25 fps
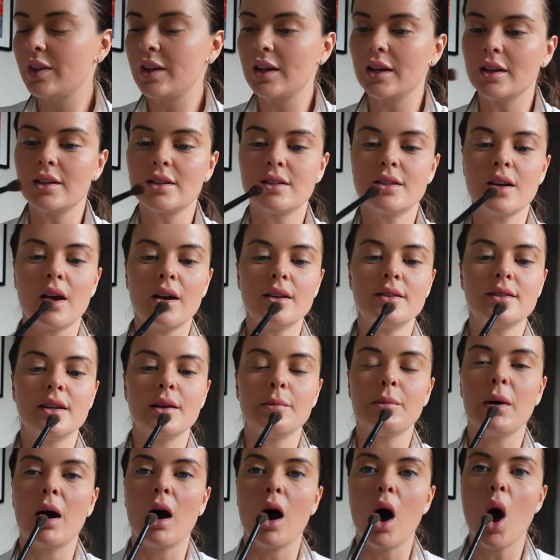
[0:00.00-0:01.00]
The exciting
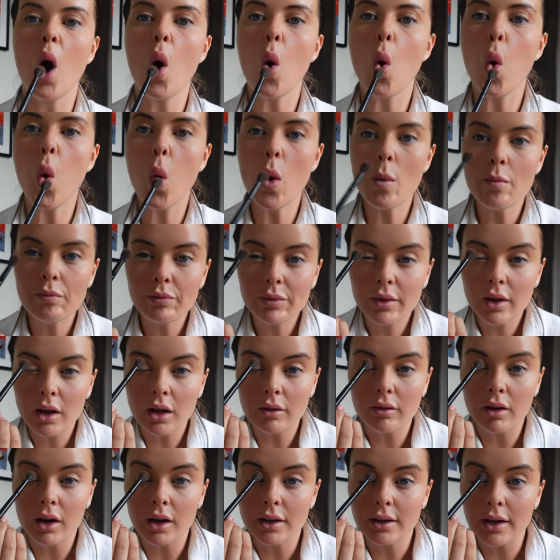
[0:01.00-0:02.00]
part
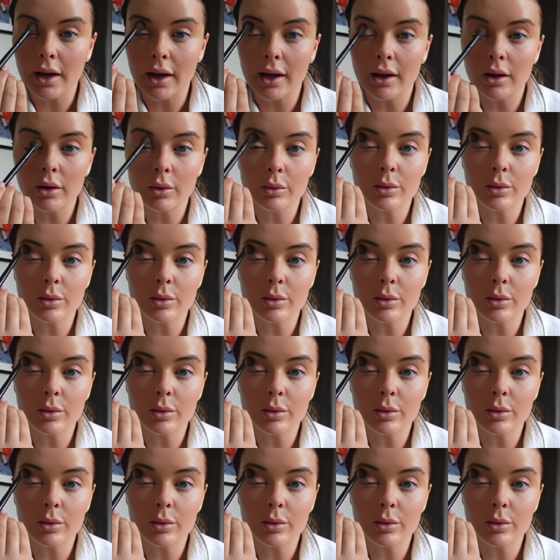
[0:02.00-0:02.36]
of our day